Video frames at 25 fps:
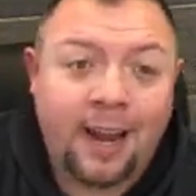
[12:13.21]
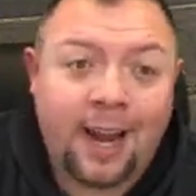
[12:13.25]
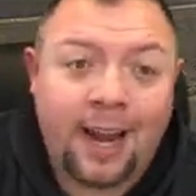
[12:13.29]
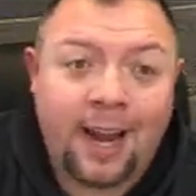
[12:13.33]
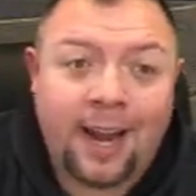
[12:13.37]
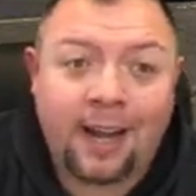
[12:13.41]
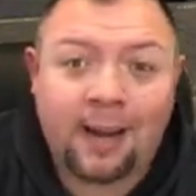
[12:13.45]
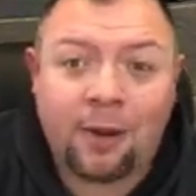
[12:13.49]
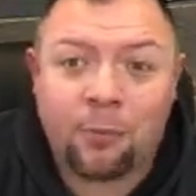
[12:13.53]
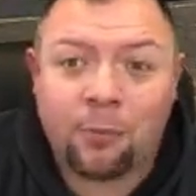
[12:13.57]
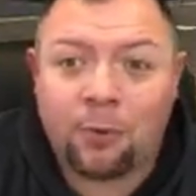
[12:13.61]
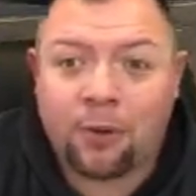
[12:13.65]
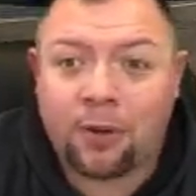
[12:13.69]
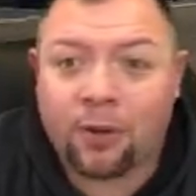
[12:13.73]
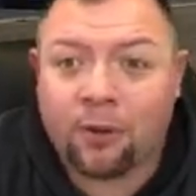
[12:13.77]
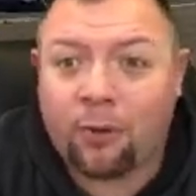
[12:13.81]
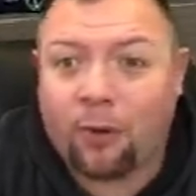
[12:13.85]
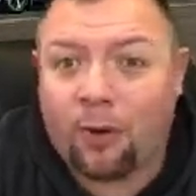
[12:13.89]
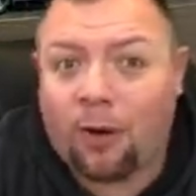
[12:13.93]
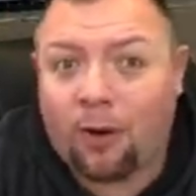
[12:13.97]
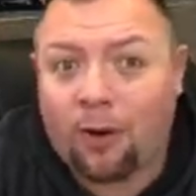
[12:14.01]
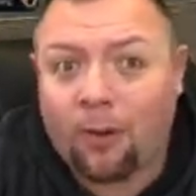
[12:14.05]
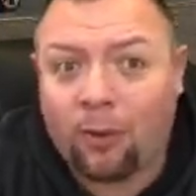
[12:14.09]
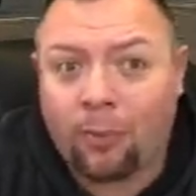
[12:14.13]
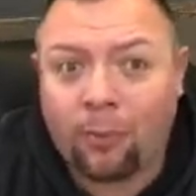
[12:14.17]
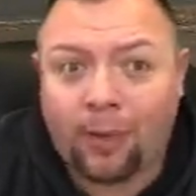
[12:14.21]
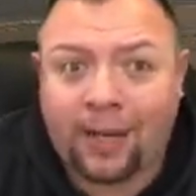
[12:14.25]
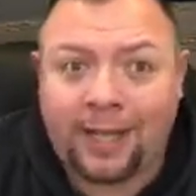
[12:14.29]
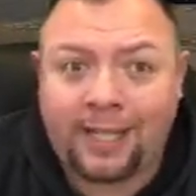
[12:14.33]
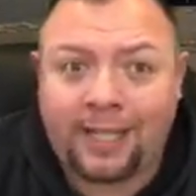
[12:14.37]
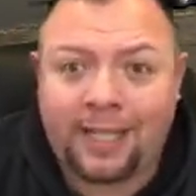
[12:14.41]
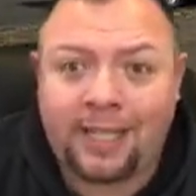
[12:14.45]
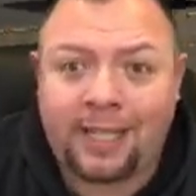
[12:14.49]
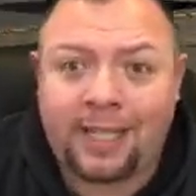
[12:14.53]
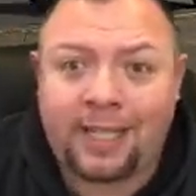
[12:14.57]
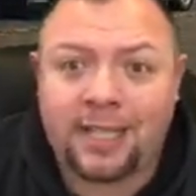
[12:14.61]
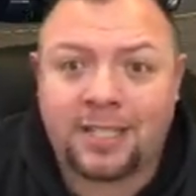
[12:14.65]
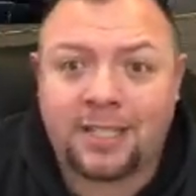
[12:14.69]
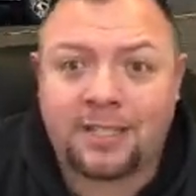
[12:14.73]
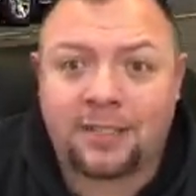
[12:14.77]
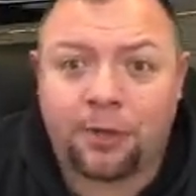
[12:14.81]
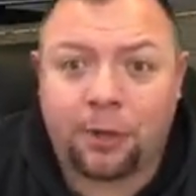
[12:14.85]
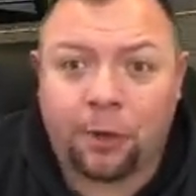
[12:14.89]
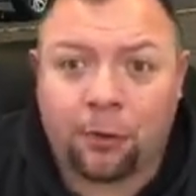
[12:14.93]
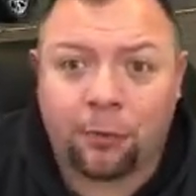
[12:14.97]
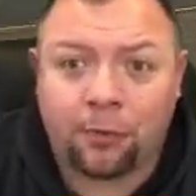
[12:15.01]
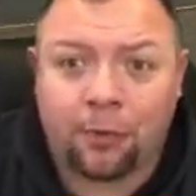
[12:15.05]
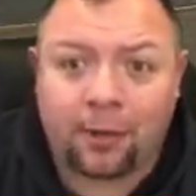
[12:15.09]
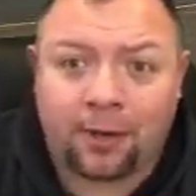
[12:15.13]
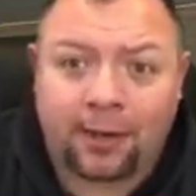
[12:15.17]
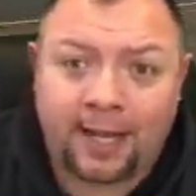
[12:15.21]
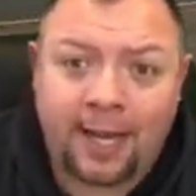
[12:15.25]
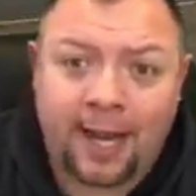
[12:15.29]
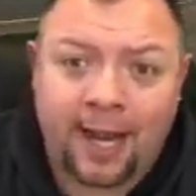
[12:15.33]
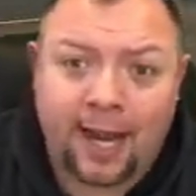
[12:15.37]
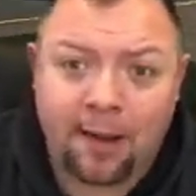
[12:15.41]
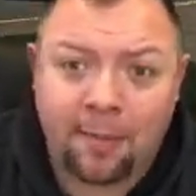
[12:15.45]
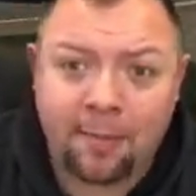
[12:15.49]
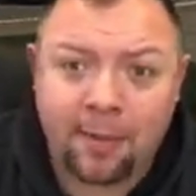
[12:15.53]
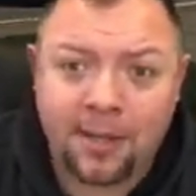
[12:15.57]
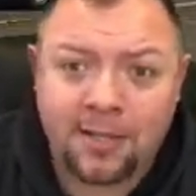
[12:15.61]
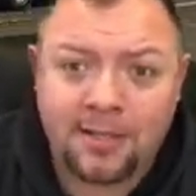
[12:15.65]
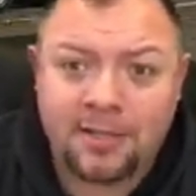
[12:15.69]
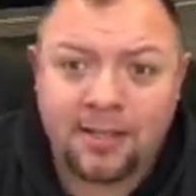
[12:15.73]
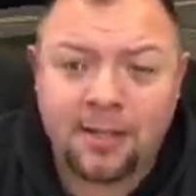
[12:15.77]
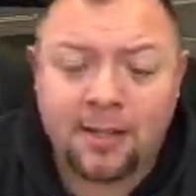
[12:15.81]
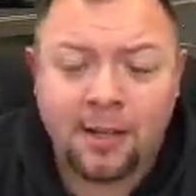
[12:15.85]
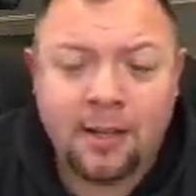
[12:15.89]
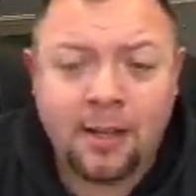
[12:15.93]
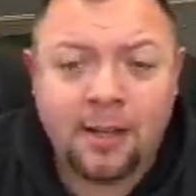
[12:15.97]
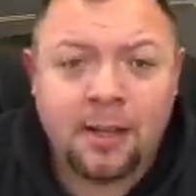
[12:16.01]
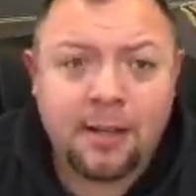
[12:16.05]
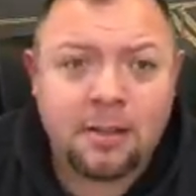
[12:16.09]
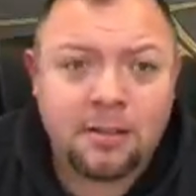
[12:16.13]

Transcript: and it will go all the way east over to Camas.